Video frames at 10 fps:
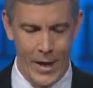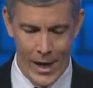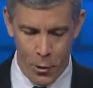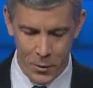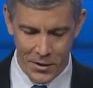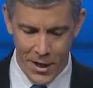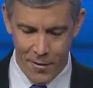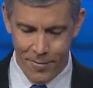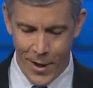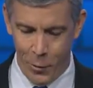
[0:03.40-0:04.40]
and I always
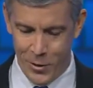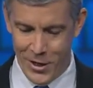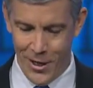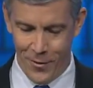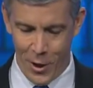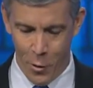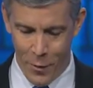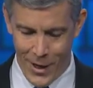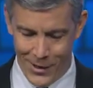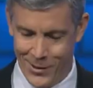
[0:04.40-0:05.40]
love following Jennifer
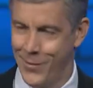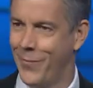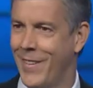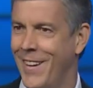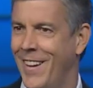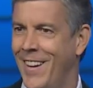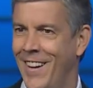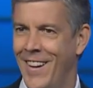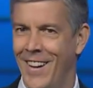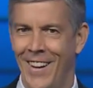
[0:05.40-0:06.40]
Lopez.
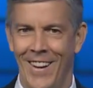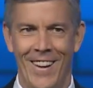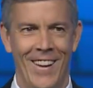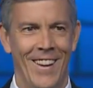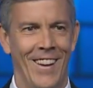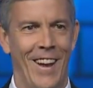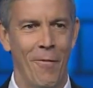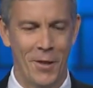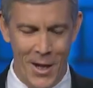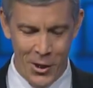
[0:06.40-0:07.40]
I'm
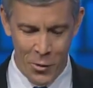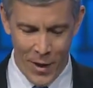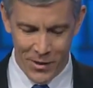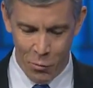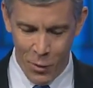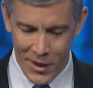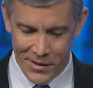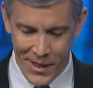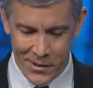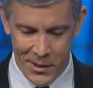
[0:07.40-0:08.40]
going to talk to you about some really
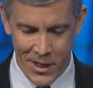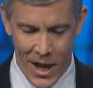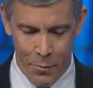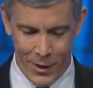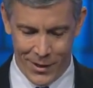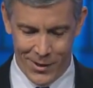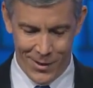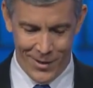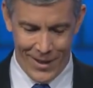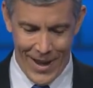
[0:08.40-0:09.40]
sexy
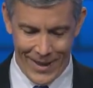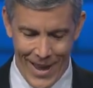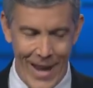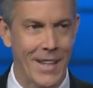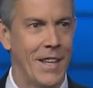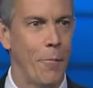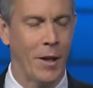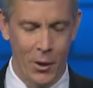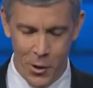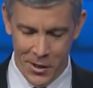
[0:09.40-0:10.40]
topics, like
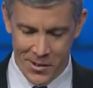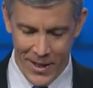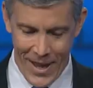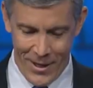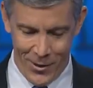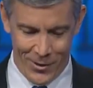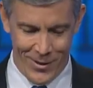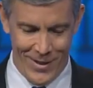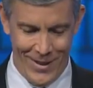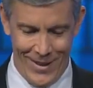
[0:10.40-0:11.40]
academic learning
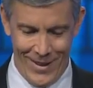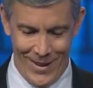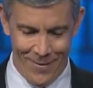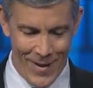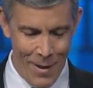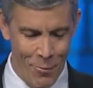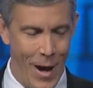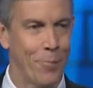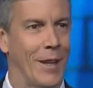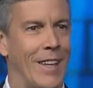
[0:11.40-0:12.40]
standards and fiber
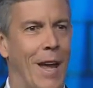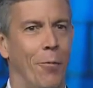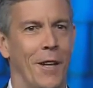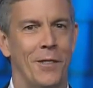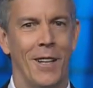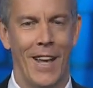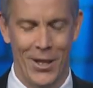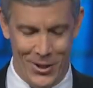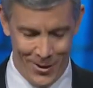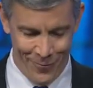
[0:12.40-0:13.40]
optic cable
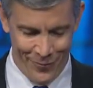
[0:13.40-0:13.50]
installation.